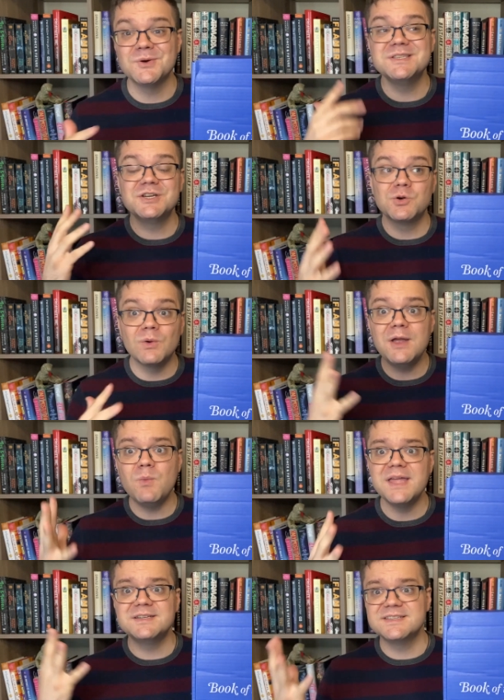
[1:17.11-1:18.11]
So it's a great
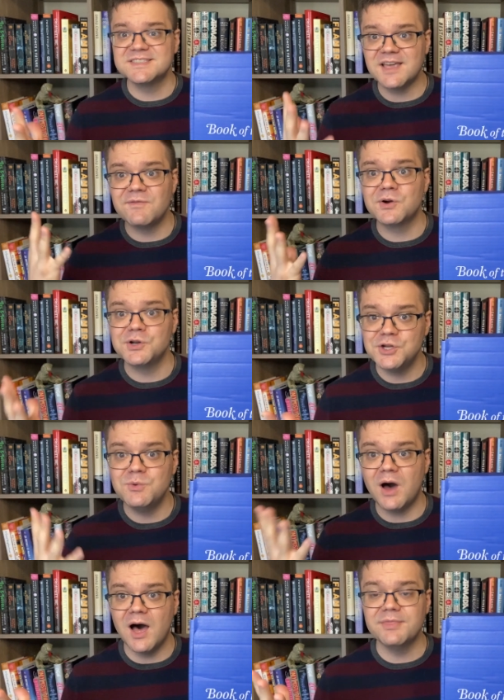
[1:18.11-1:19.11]
way to discover
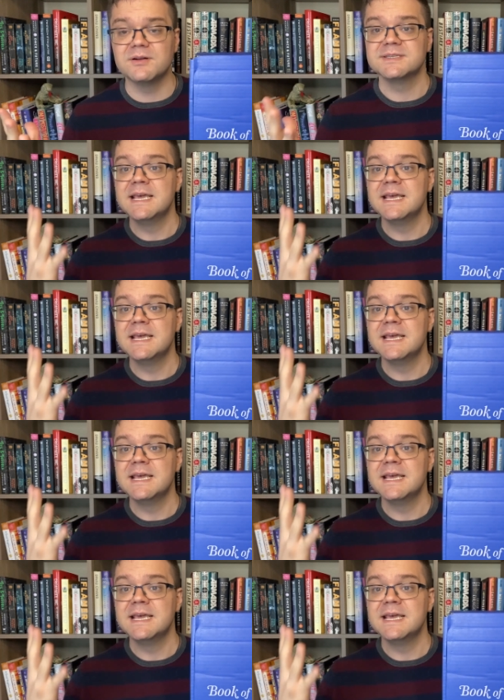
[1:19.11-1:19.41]
new authors.